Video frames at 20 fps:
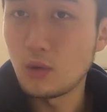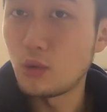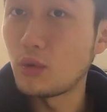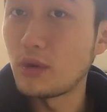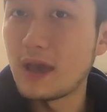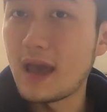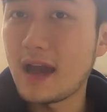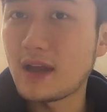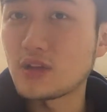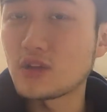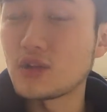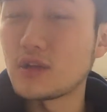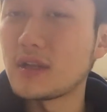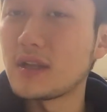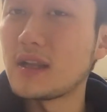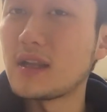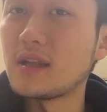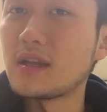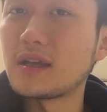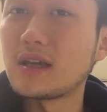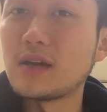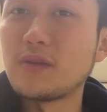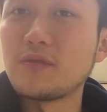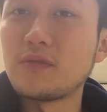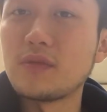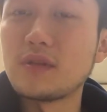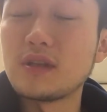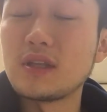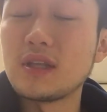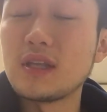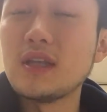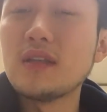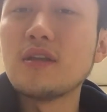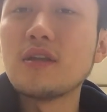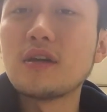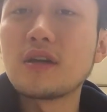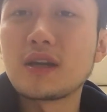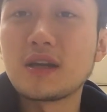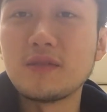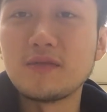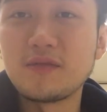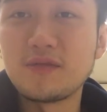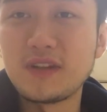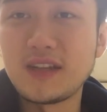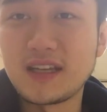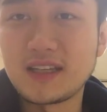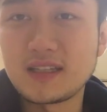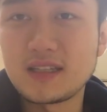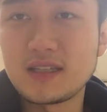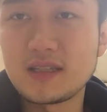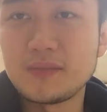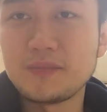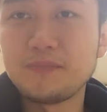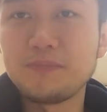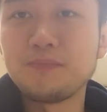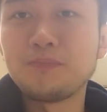reaction, inner conflict.